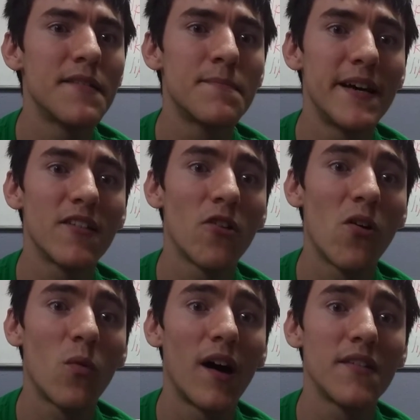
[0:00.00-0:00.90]
been a
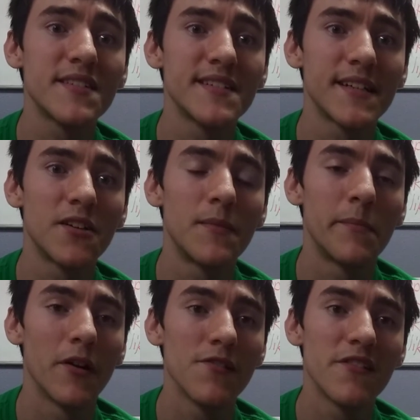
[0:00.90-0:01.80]
long while since I told my
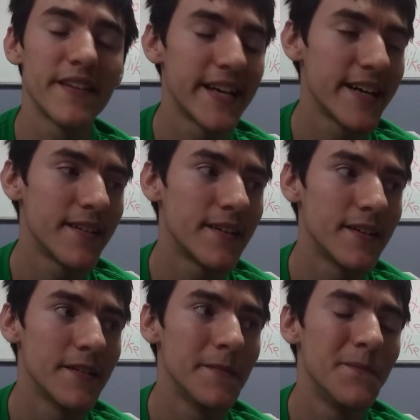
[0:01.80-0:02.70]
brother that
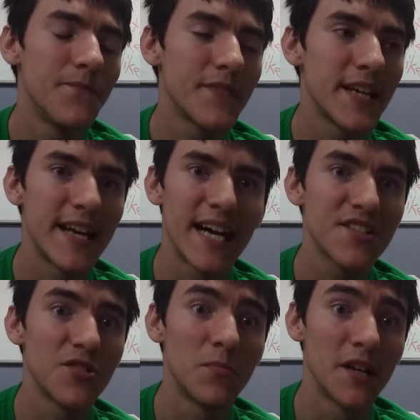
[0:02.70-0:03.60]
it has
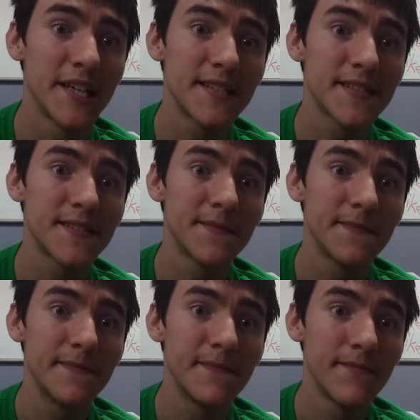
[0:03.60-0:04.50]
no brakes.
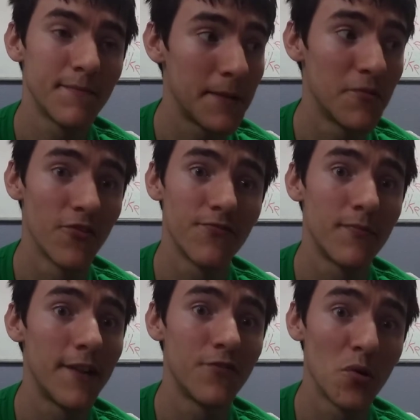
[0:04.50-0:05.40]
My
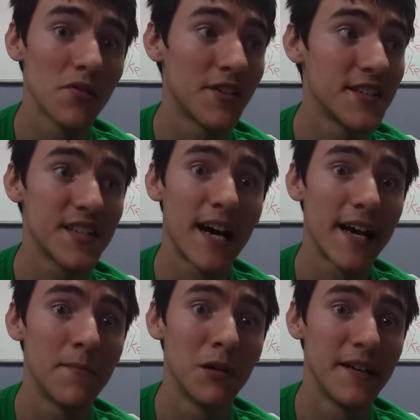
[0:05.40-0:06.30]
four-wheeler does not
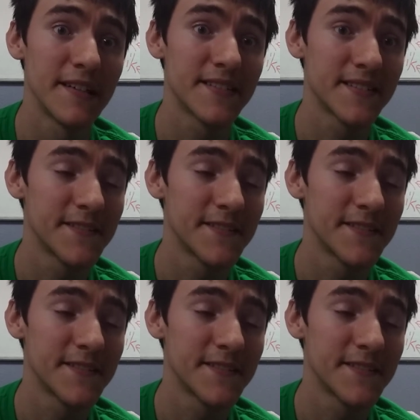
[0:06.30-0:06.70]
have brakes.